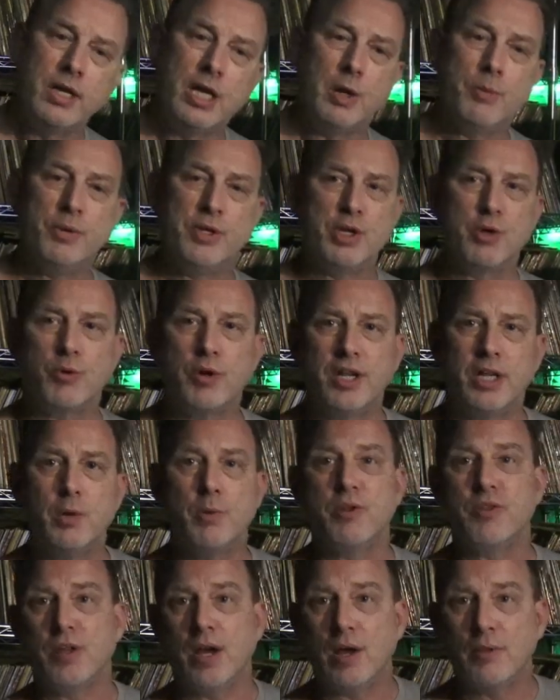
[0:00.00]
And when you're running it
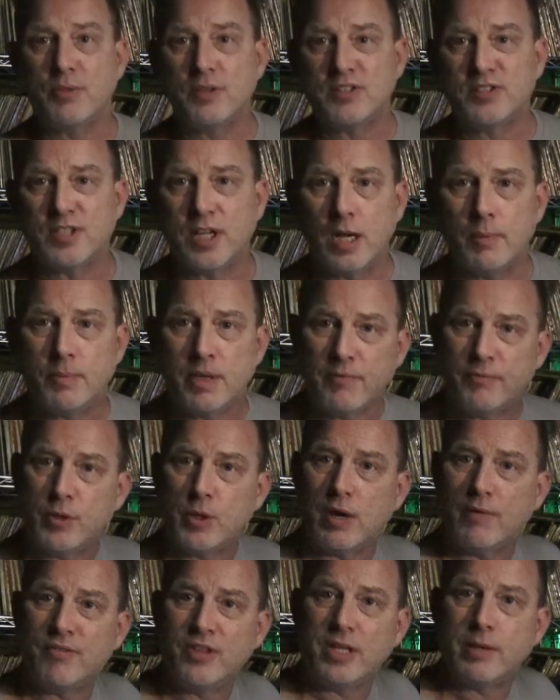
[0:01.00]
without the sub, if
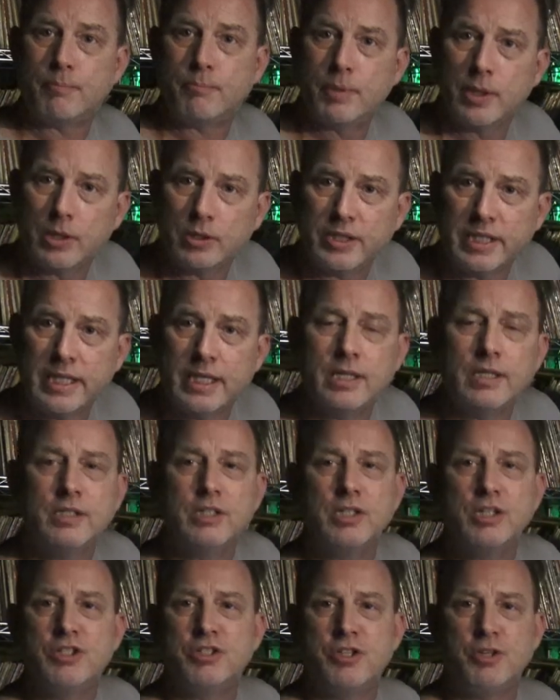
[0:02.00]
you have the ability
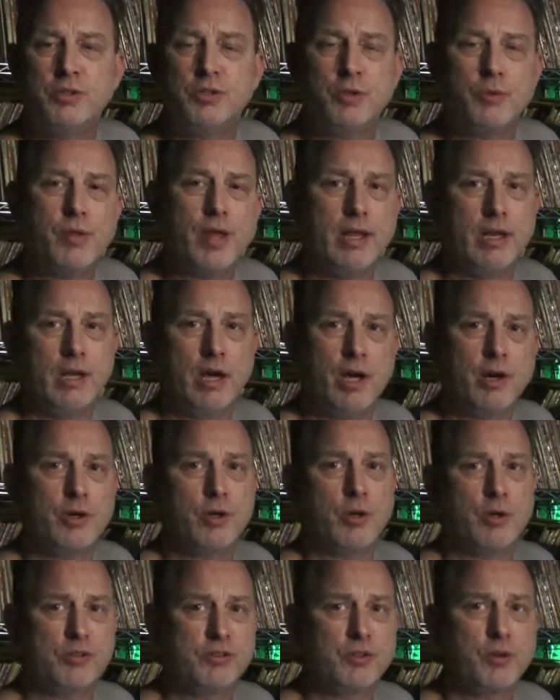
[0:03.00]
to do that 100
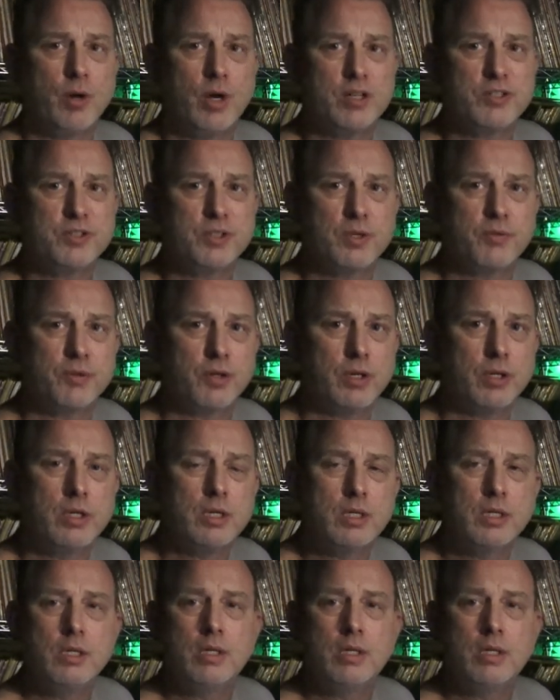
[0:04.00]
hertz crossover